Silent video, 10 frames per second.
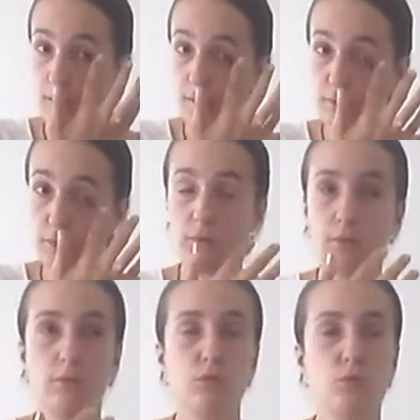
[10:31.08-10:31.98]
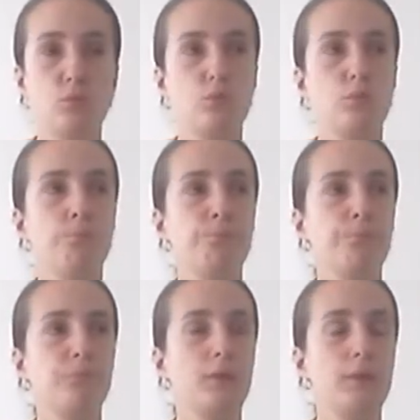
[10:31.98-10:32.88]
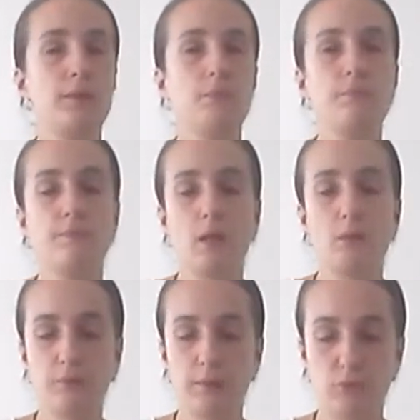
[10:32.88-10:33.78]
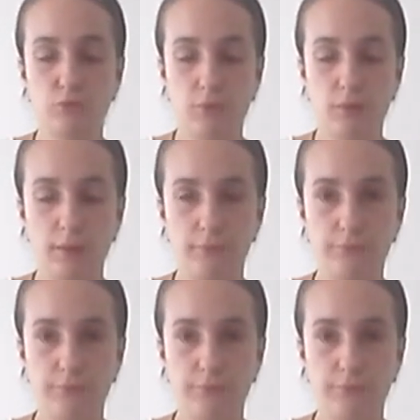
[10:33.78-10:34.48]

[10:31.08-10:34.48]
and you let them sabotage your life.